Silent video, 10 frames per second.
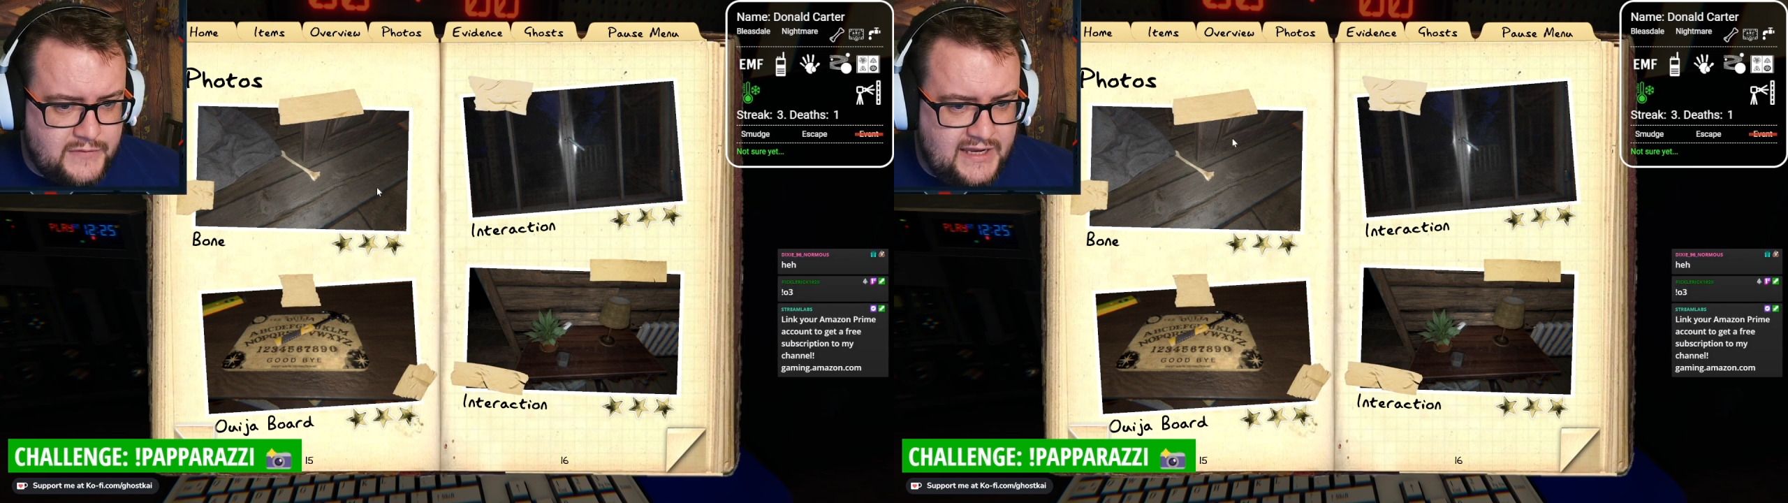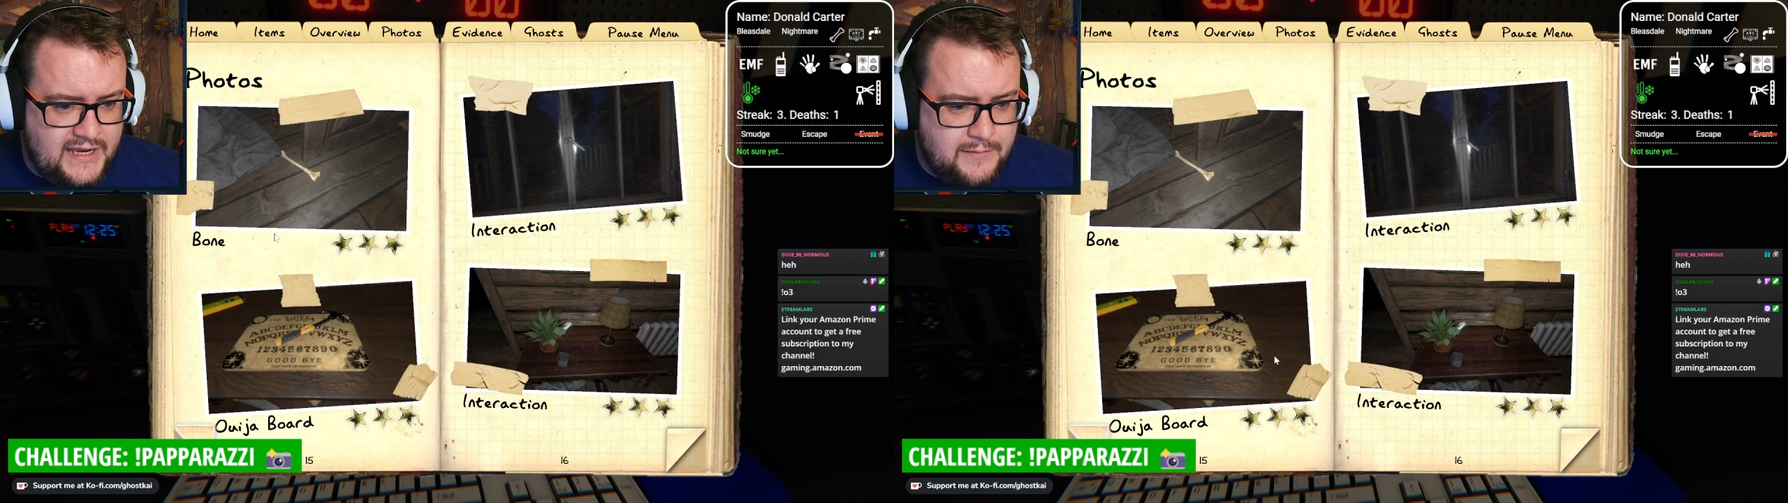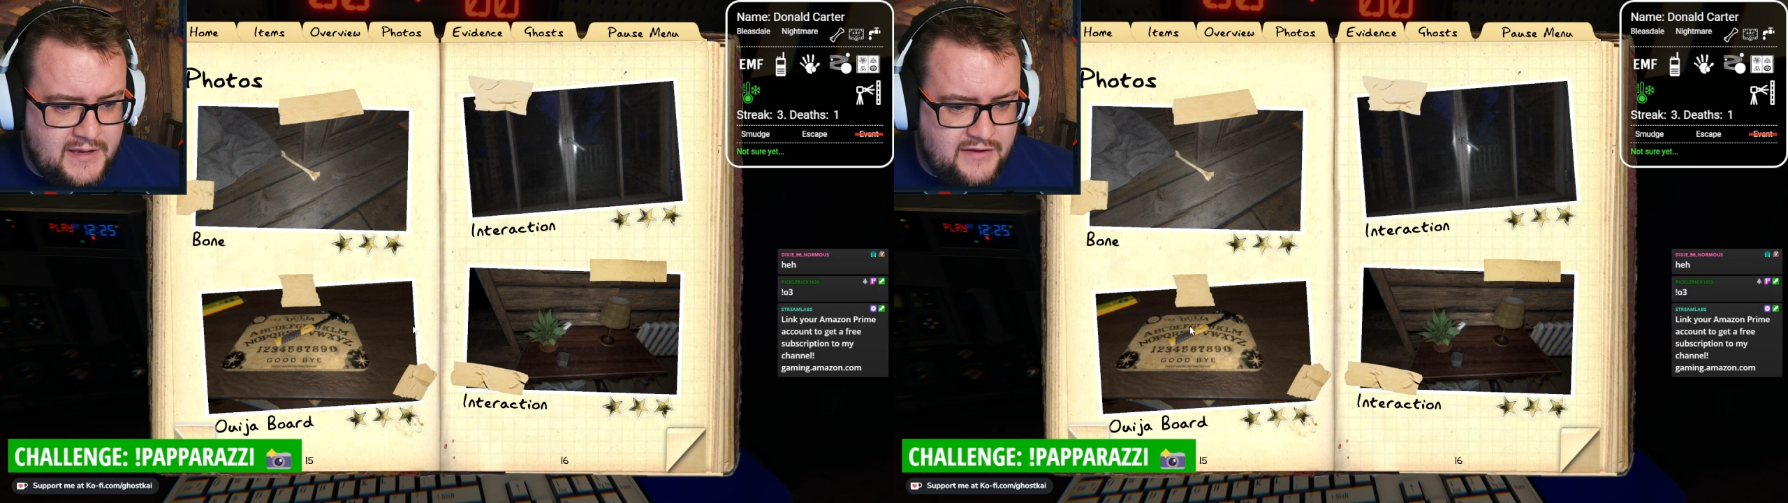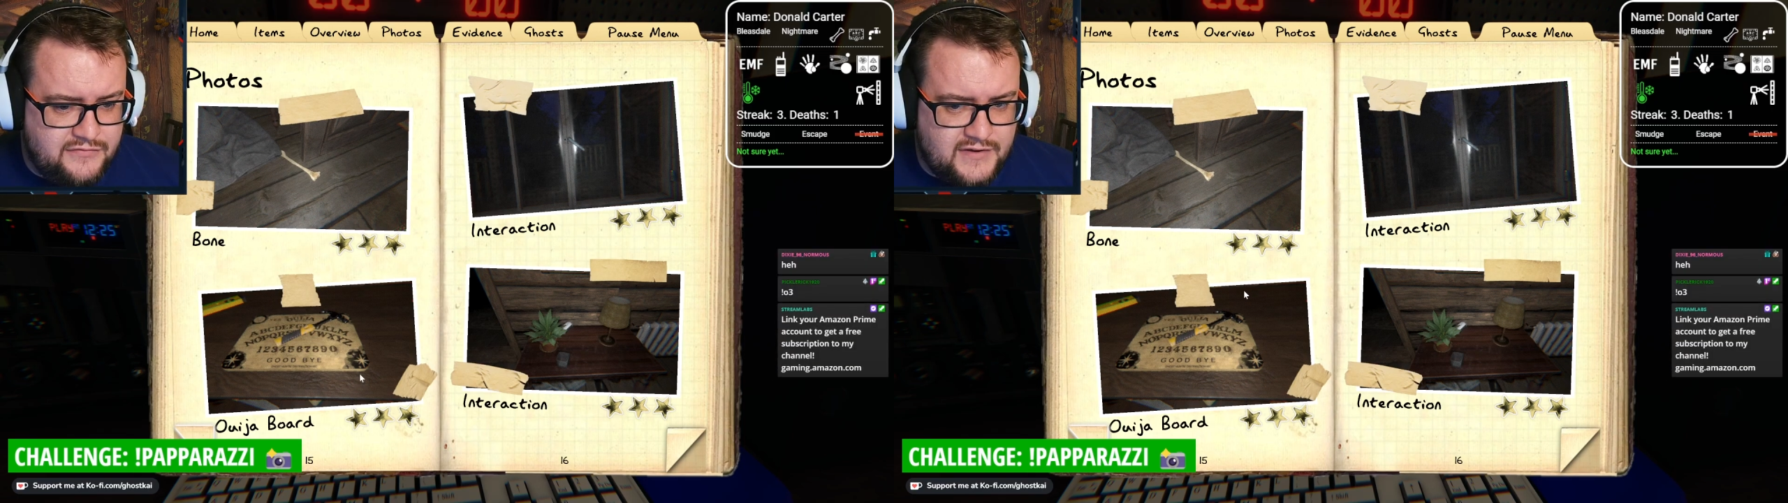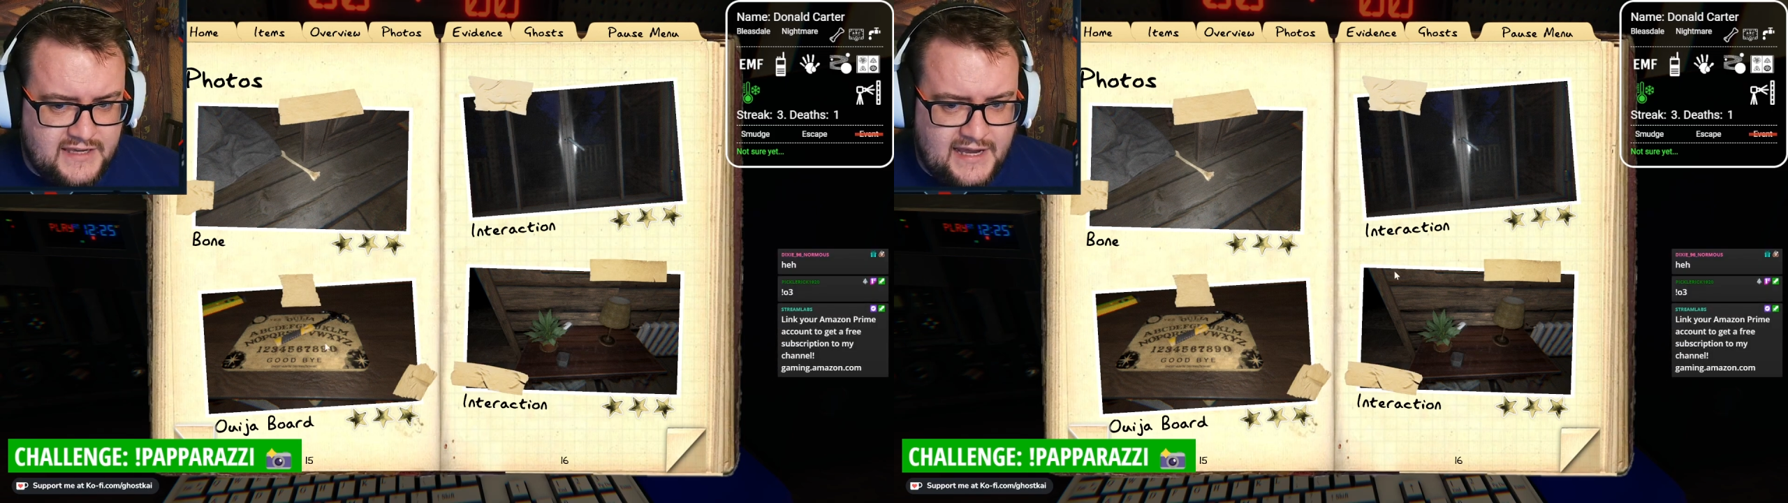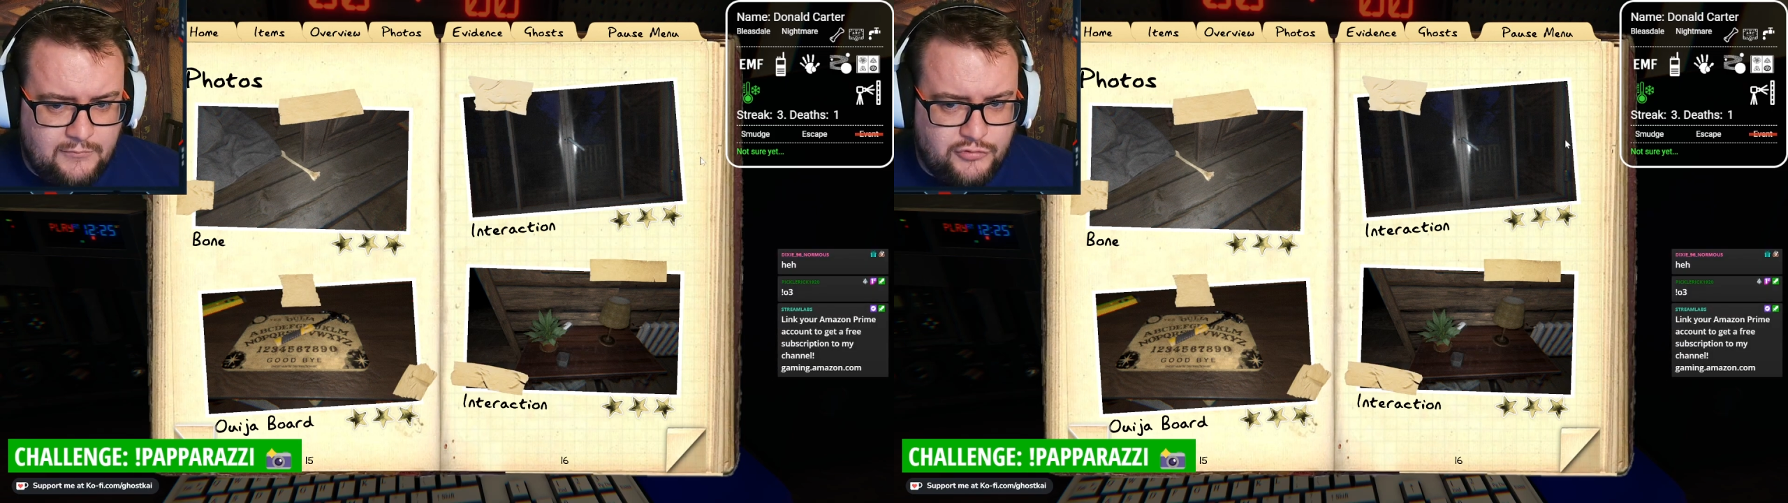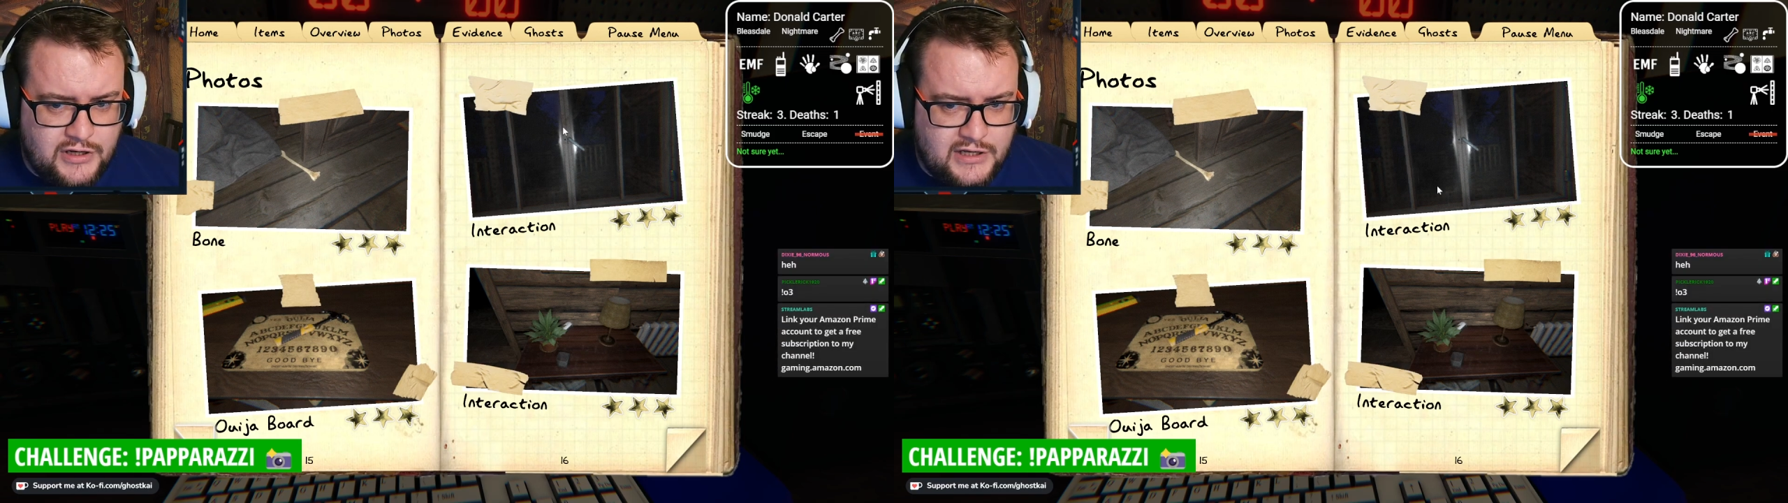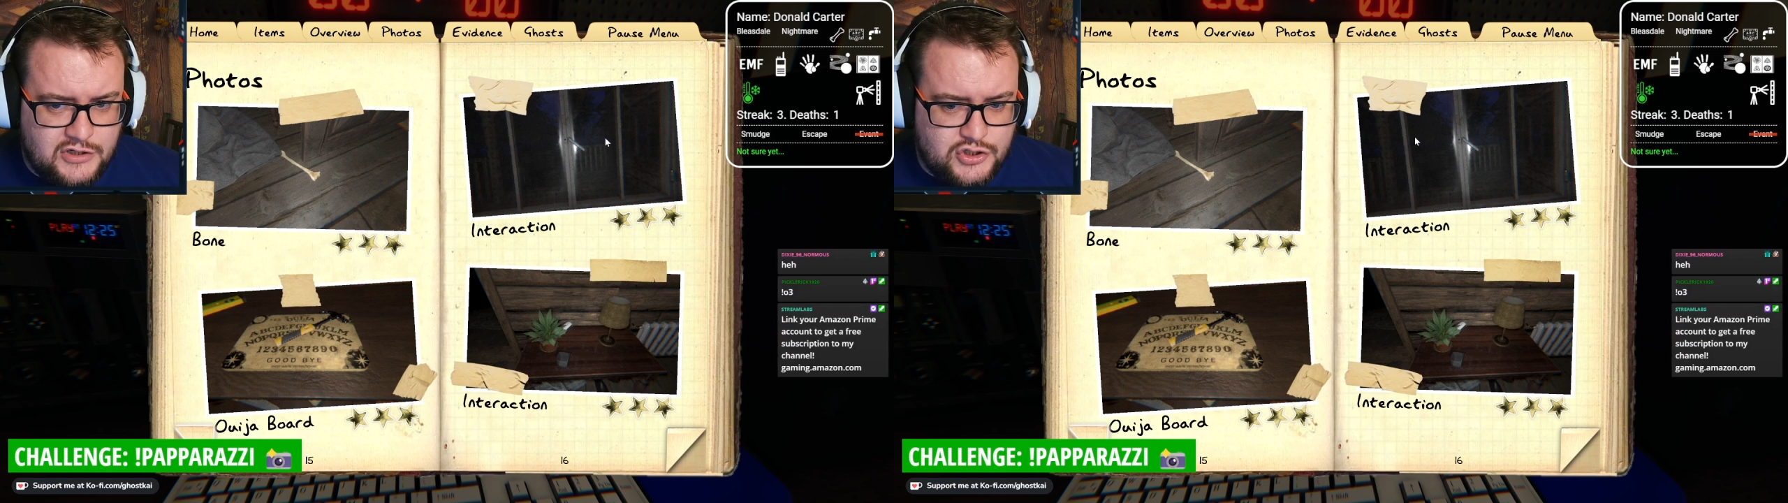EMF,
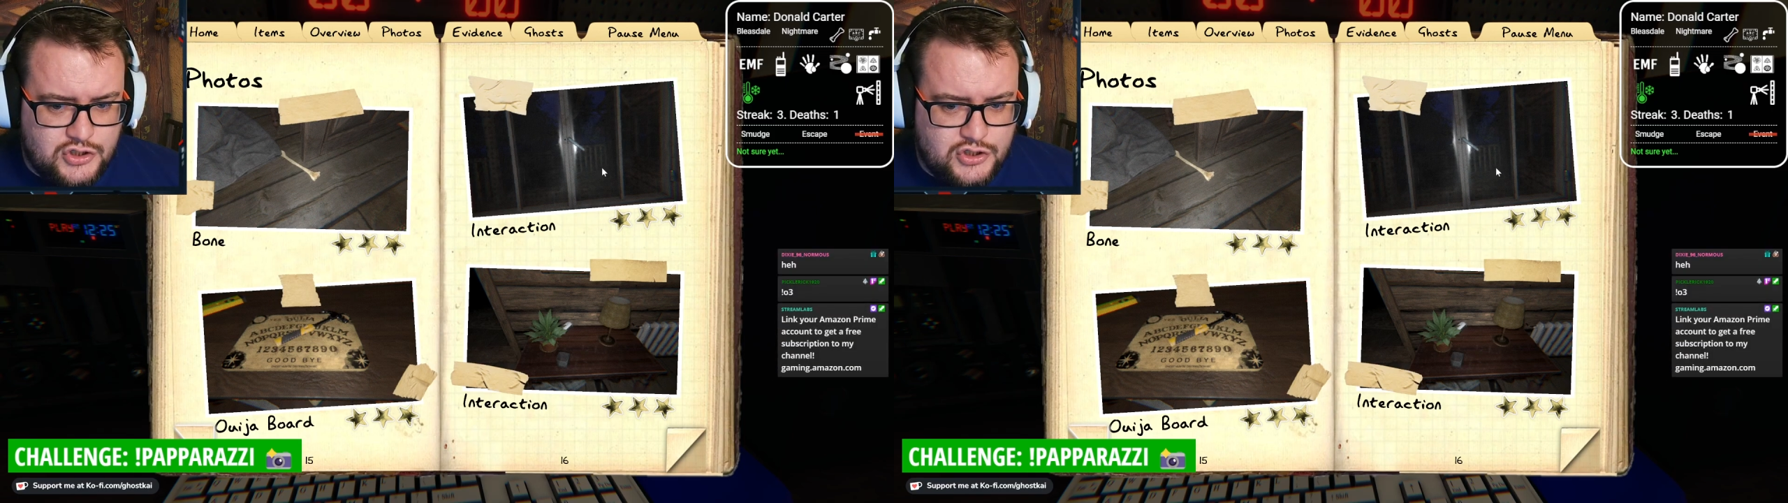camera,